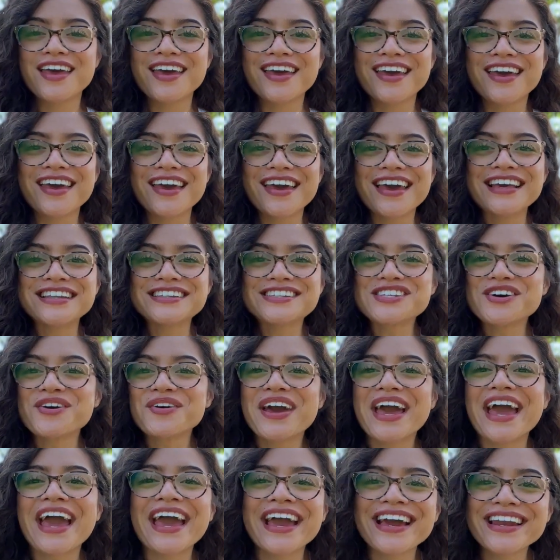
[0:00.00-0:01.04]
it's
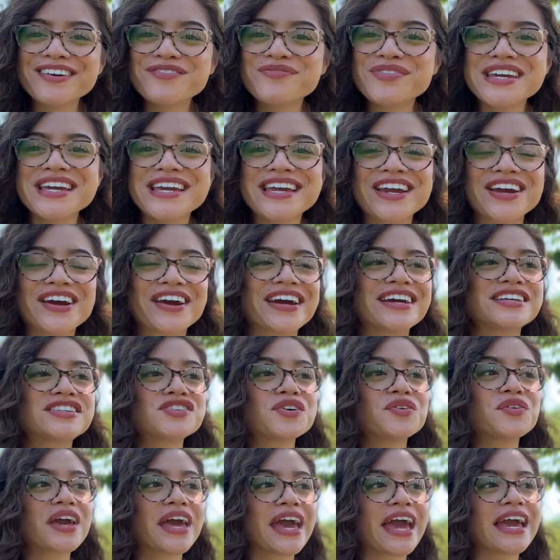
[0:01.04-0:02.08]
okay to be here. It's
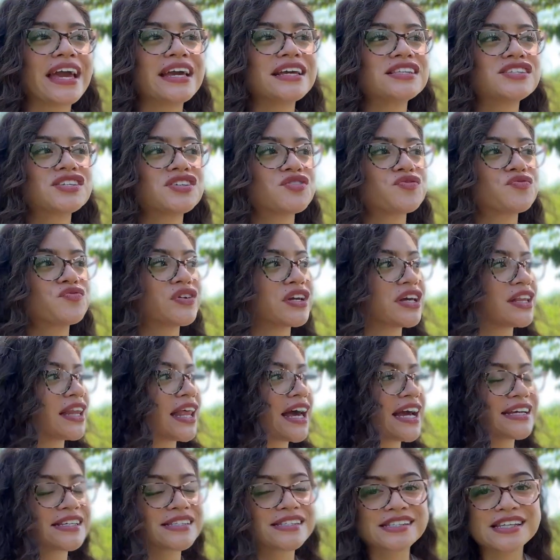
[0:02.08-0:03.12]
okay to
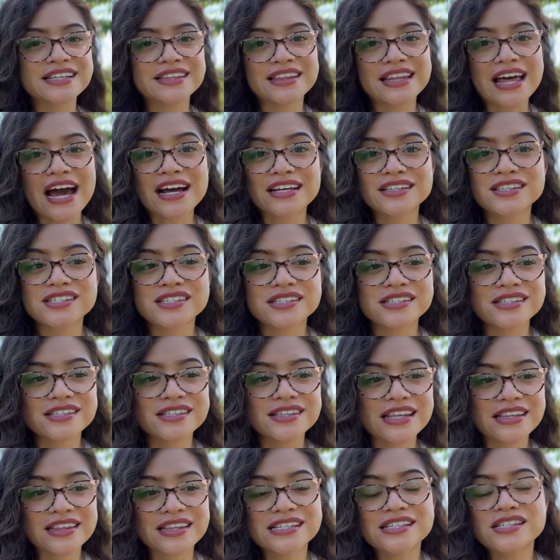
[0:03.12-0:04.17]
realize
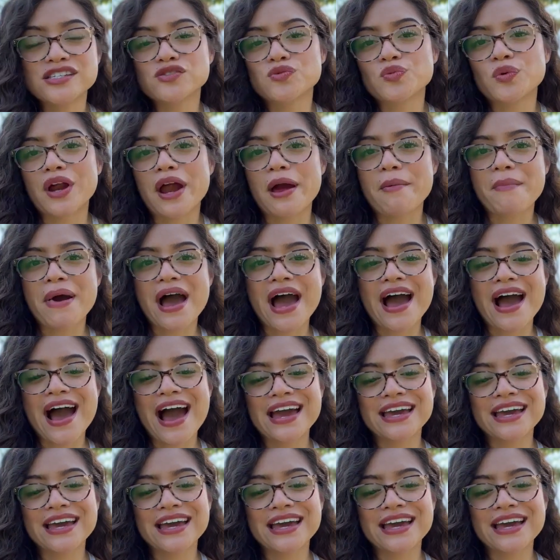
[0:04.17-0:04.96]
that this is where I'm at.